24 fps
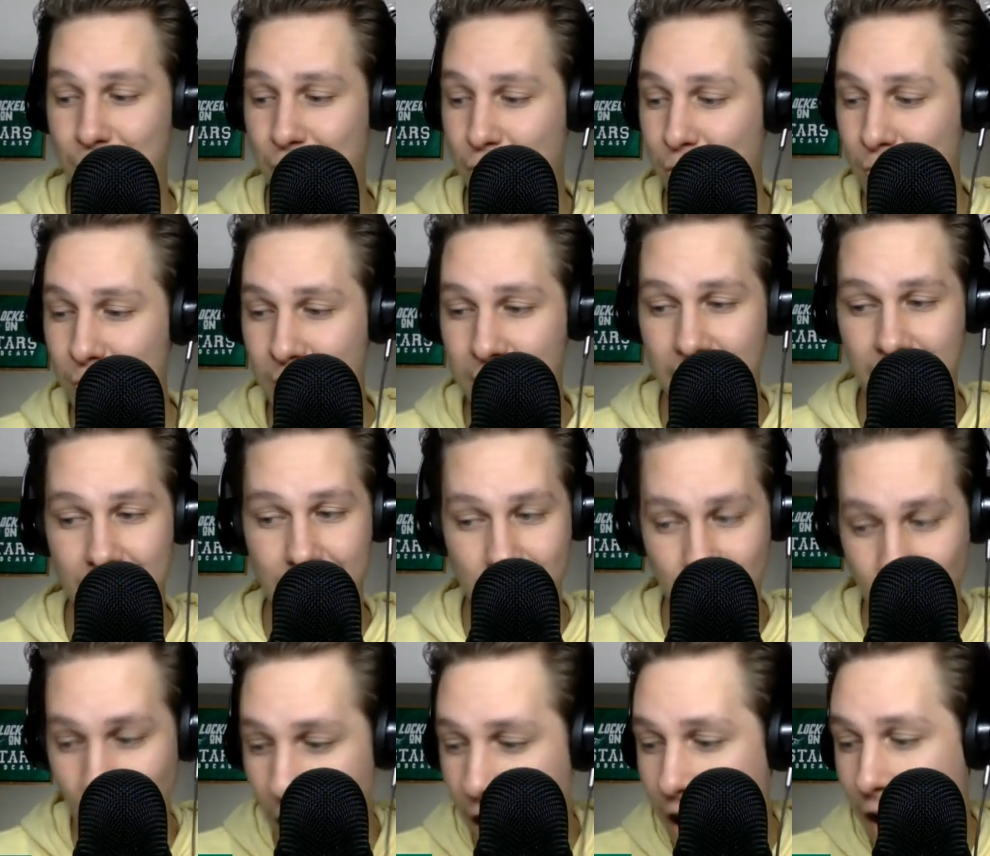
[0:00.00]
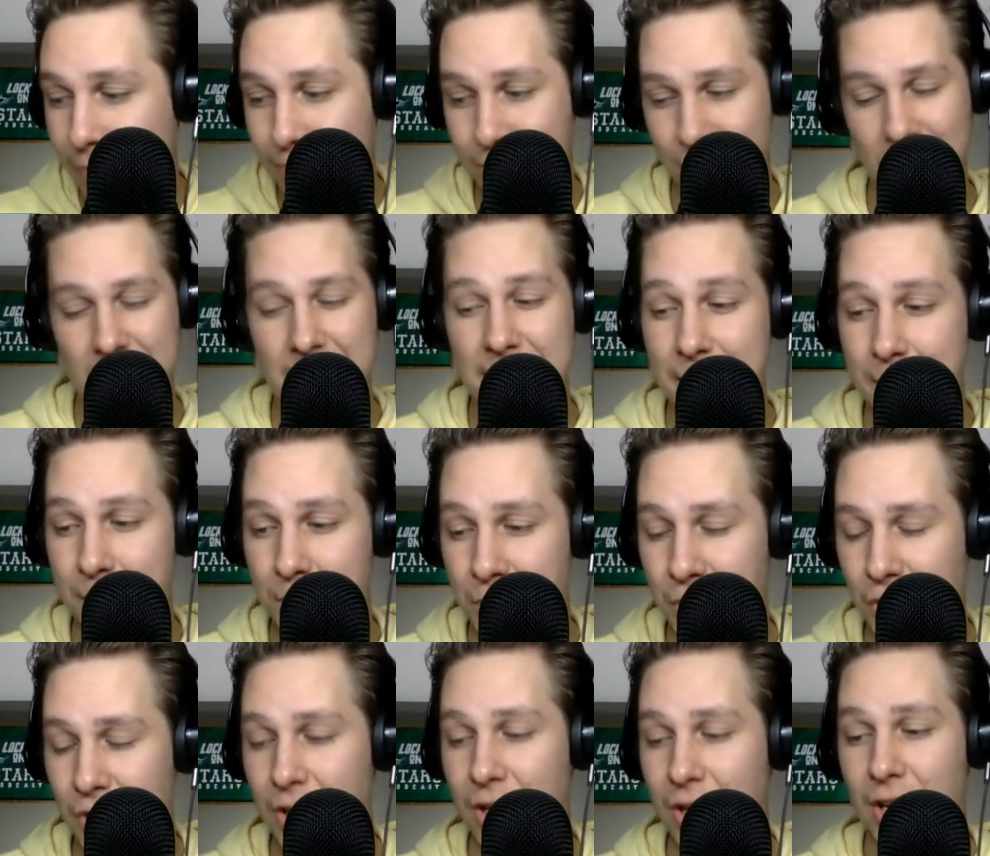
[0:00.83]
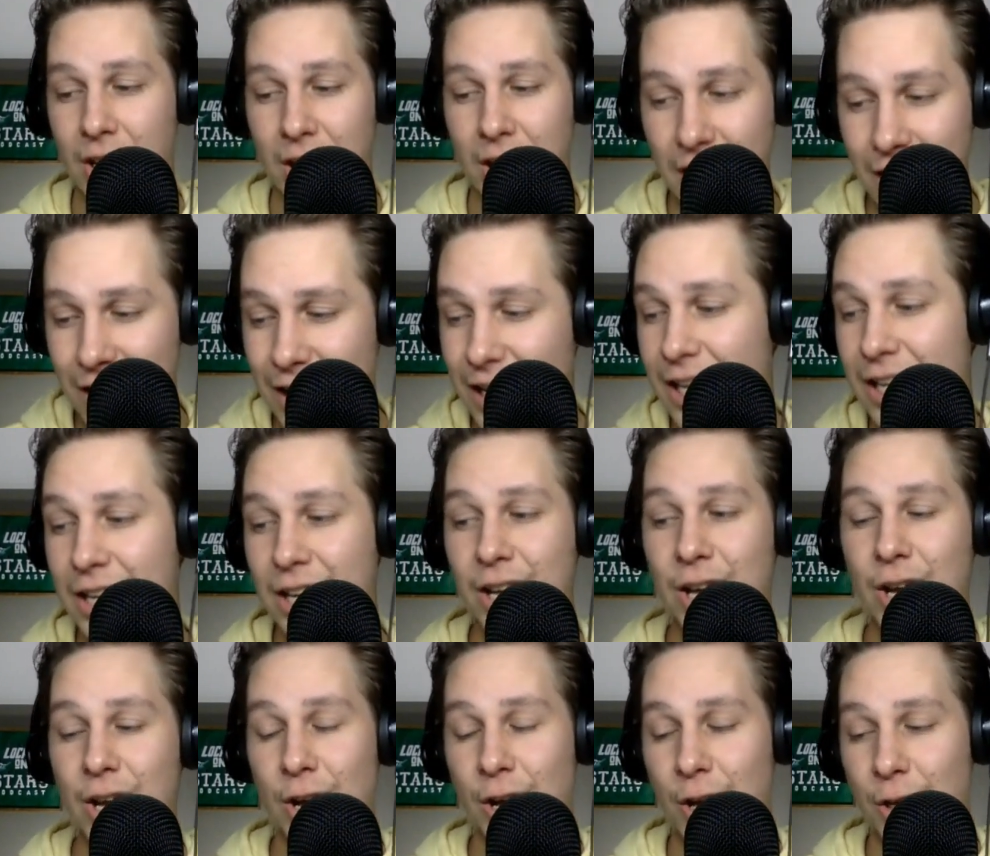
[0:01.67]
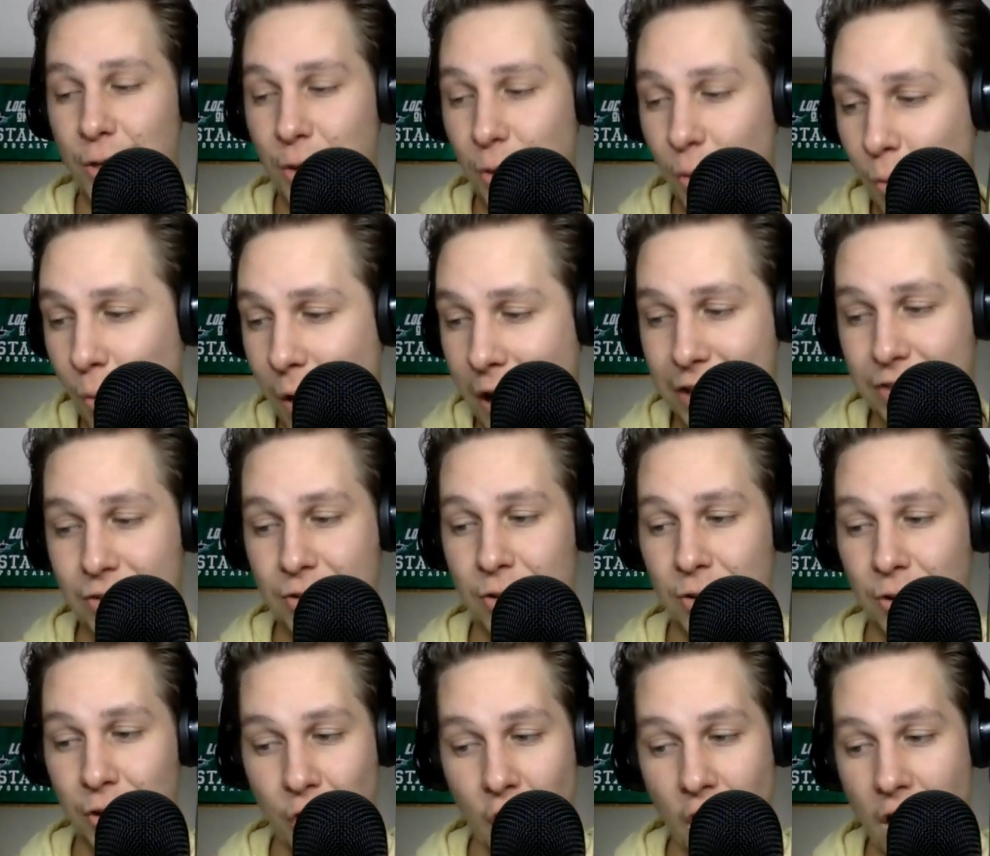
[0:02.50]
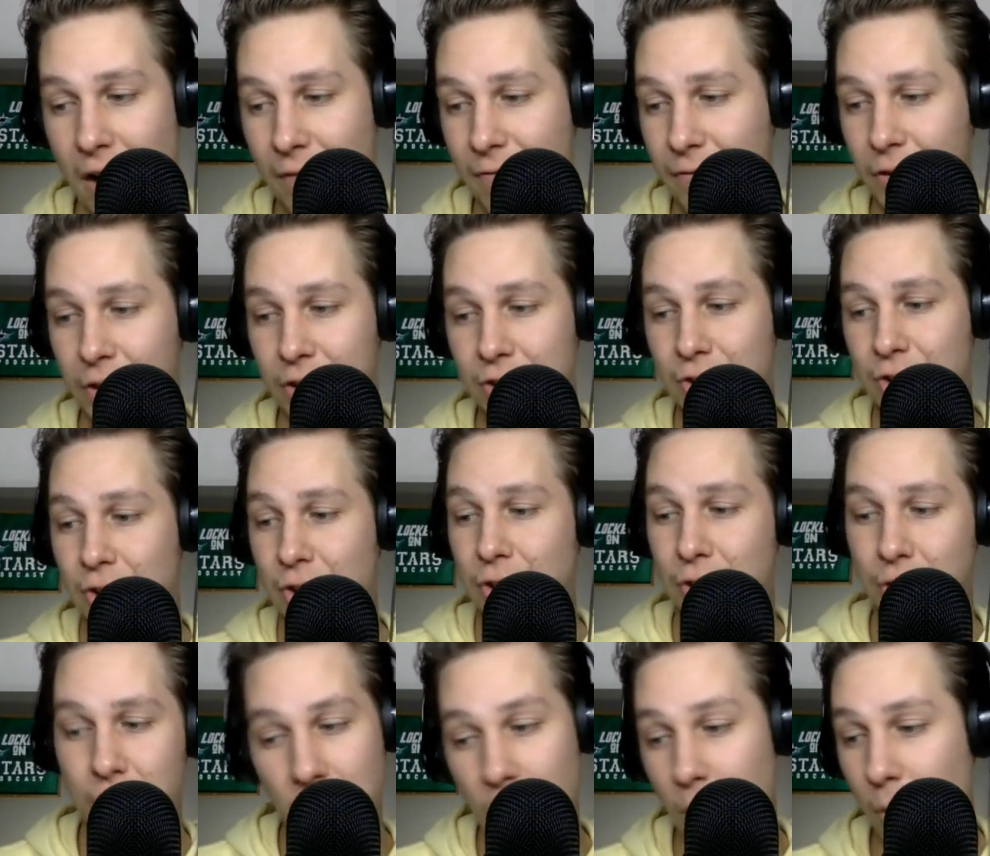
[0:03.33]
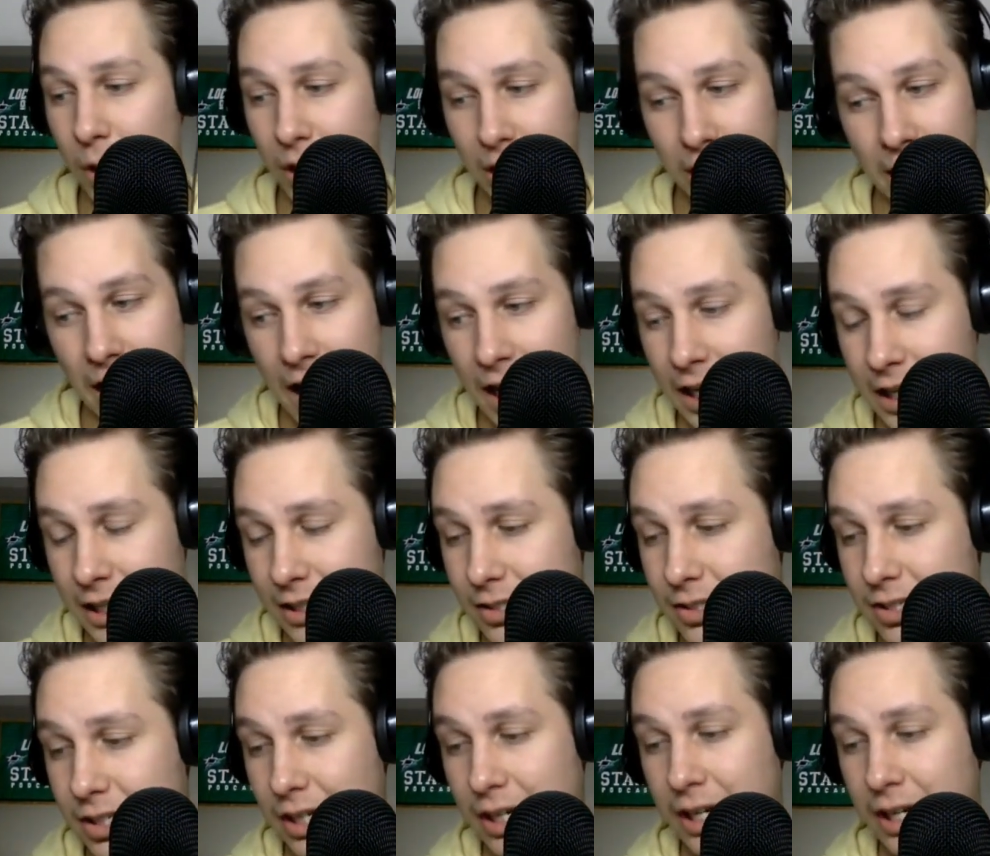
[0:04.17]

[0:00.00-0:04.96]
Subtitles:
Two of the top teams in the Western Conference going at it.